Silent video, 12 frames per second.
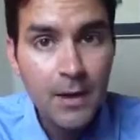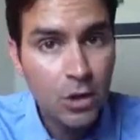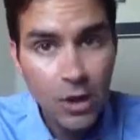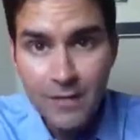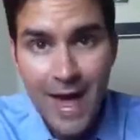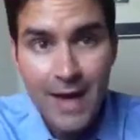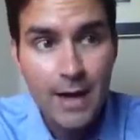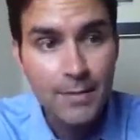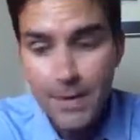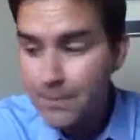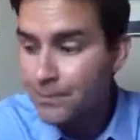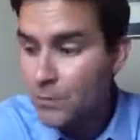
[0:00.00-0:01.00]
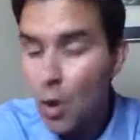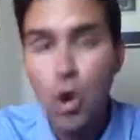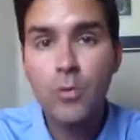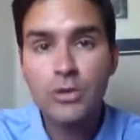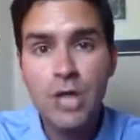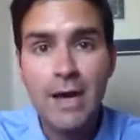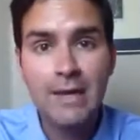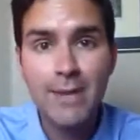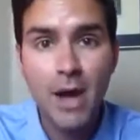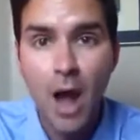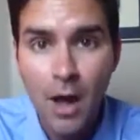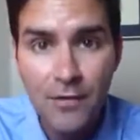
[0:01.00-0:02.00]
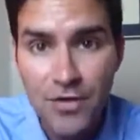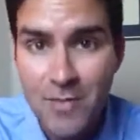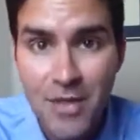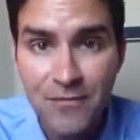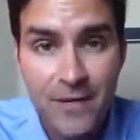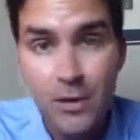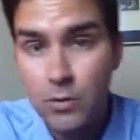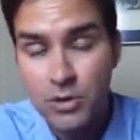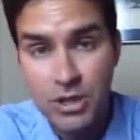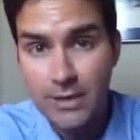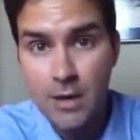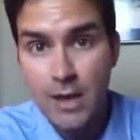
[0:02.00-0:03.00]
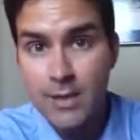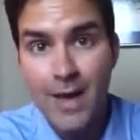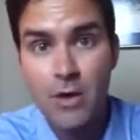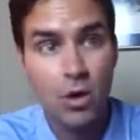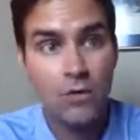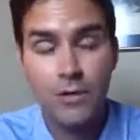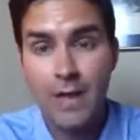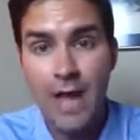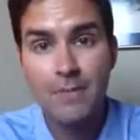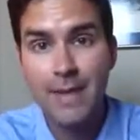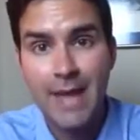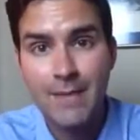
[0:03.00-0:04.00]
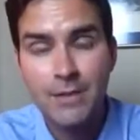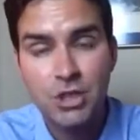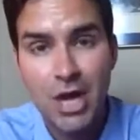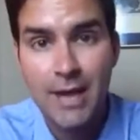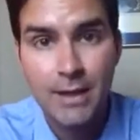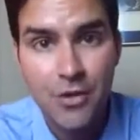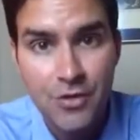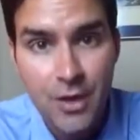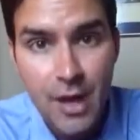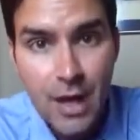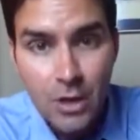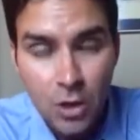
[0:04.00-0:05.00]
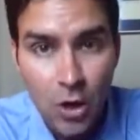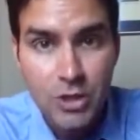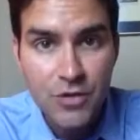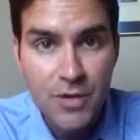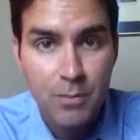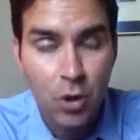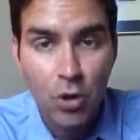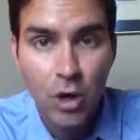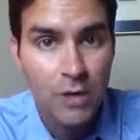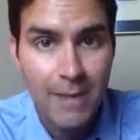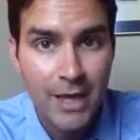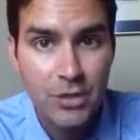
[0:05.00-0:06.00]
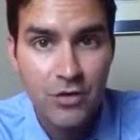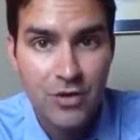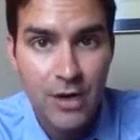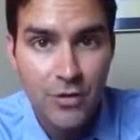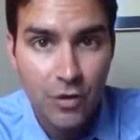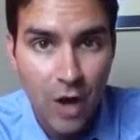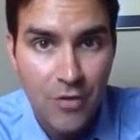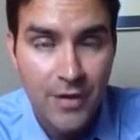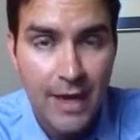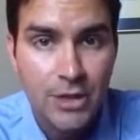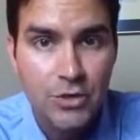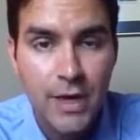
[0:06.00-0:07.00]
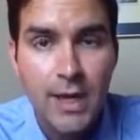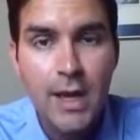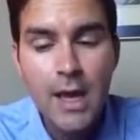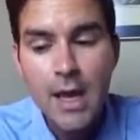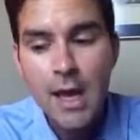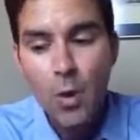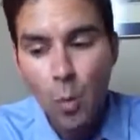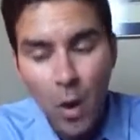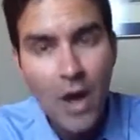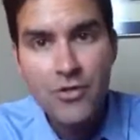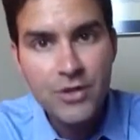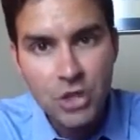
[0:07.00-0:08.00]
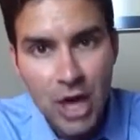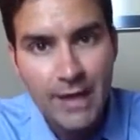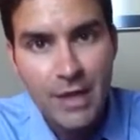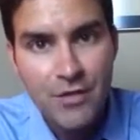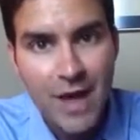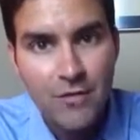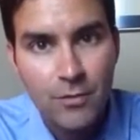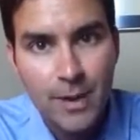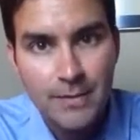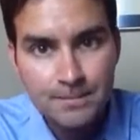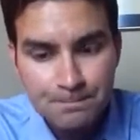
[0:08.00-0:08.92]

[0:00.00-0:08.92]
Look that up. Or we're talking about Smithfield, which I talked about overnight, became the Chinese largest employer in major cities across the country, was the Chinese government.